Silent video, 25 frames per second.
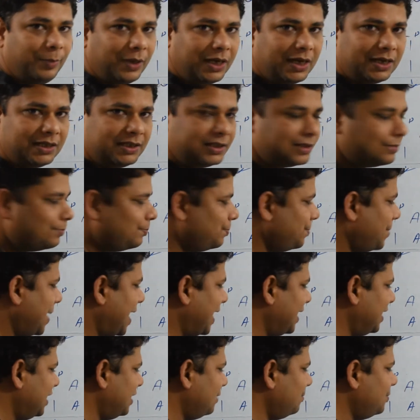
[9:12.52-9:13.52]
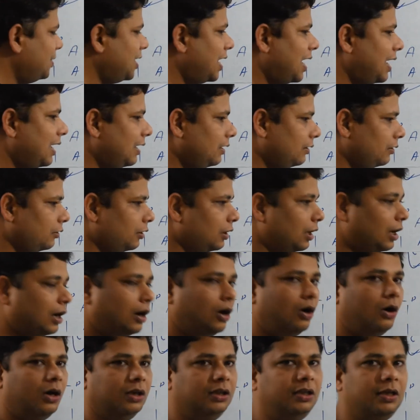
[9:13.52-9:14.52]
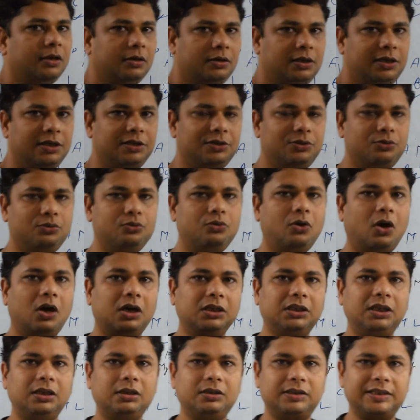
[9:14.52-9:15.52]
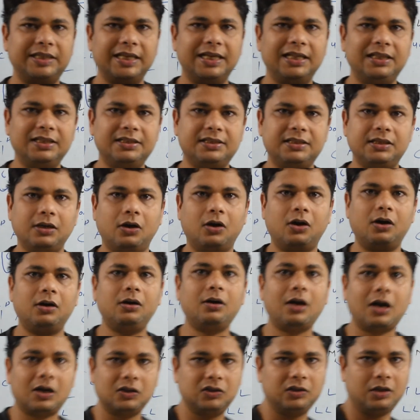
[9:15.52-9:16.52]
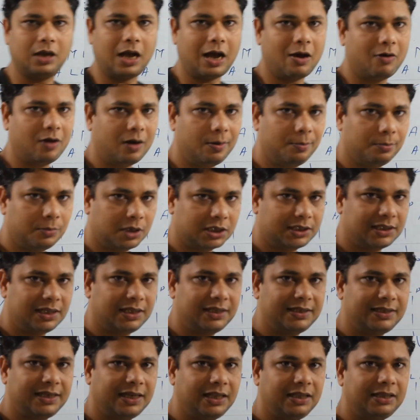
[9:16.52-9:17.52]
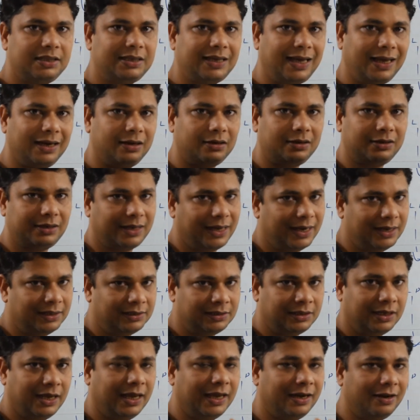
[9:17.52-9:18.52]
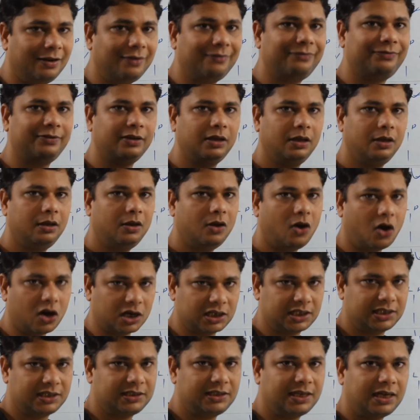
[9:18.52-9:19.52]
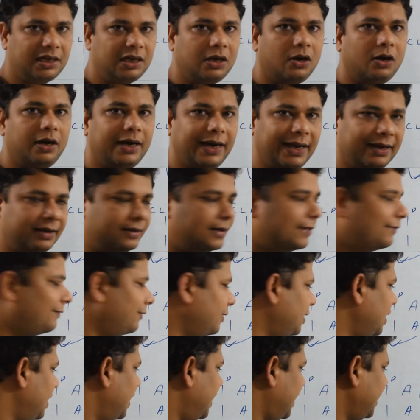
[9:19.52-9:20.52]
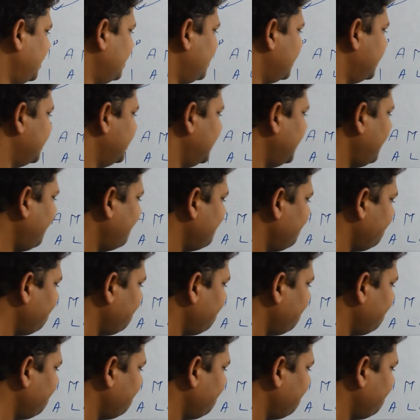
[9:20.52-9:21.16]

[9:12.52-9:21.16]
because of anemia, other tissue, other cells or our muscle cells cannot get enough oxygen or enough energy.